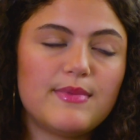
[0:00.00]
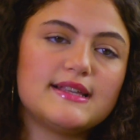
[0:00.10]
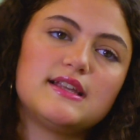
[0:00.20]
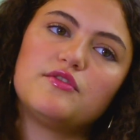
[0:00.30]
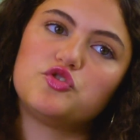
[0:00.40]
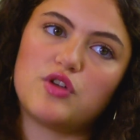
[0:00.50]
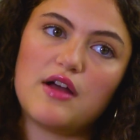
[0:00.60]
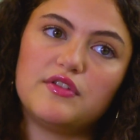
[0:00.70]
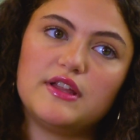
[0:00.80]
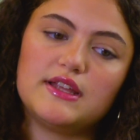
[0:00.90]
myself
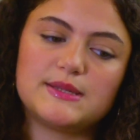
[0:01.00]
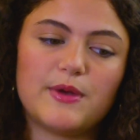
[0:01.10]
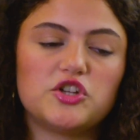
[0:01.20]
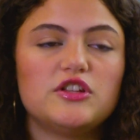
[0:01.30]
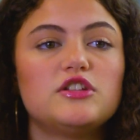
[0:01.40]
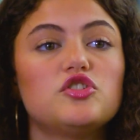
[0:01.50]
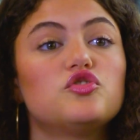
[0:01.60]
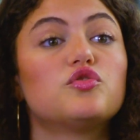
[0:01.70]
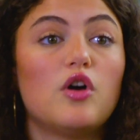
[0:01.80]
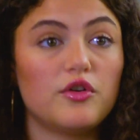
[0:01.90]
traveling, especially to
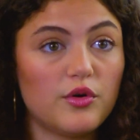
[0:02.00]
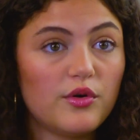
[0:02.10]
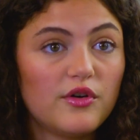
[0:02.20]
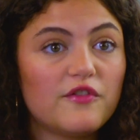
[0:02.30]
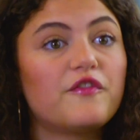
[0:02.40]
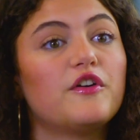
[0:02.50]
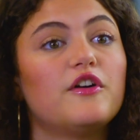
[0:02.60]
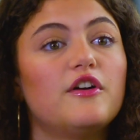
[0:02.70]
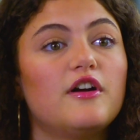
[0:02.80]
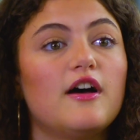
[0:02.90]
Toronto
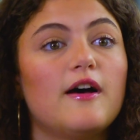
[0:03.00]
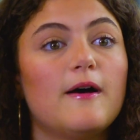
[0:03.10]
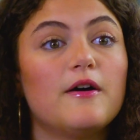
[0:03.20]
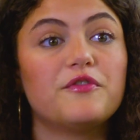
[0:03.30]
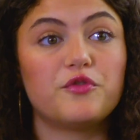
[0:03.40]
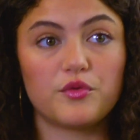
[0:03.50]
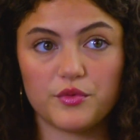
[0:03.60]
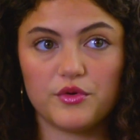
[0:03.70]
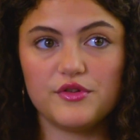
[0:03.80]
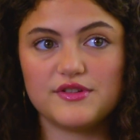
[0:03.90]
for
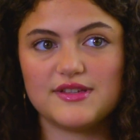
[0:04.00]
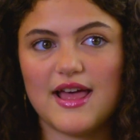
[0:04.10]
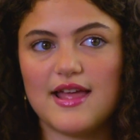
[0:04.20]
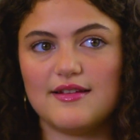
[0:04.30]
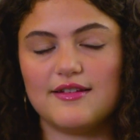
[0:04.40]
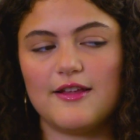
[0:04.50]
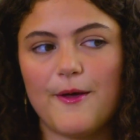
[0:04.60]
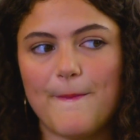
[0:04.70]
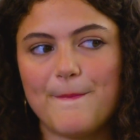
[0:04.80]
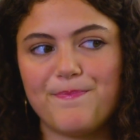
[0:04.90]
roles,
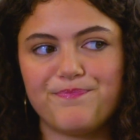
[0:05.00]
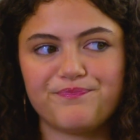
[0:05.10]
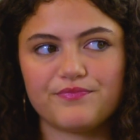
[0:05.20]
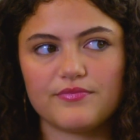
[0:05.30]
and